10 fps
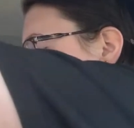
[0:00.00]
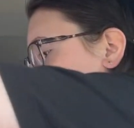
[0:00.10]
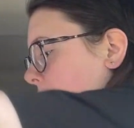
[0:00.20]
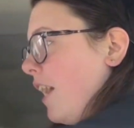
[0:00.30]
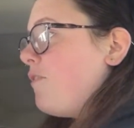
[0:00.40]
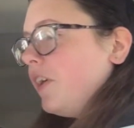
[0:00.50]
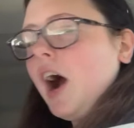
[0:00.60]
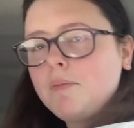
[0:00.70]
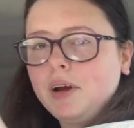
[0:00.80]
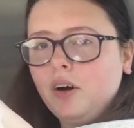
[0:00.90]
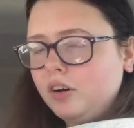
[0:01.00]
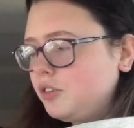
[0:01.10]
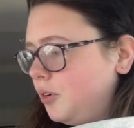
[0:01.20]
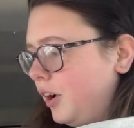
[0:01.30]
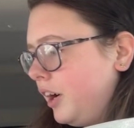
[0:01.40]
and I forgot my aux
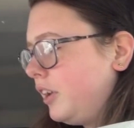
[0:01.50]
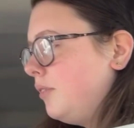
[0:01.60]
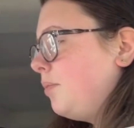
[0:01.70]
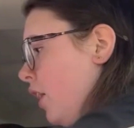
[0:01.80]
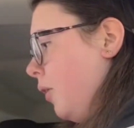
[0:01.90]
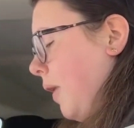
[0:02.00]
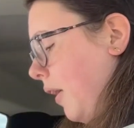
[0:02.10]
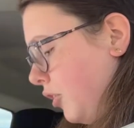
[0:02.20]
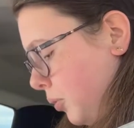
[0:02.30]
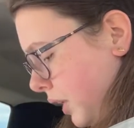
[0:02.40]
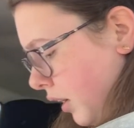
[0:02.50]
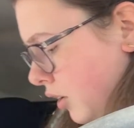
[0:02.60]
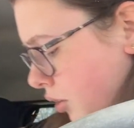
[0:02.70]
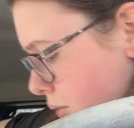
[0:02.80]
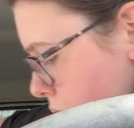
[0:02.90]
cord. Wow, it's really hard
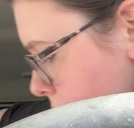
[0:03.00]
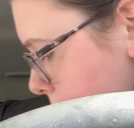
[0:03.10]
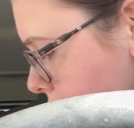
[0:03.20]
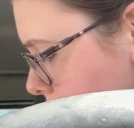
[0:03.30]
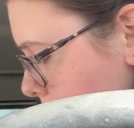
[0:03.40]
to roll up a yoga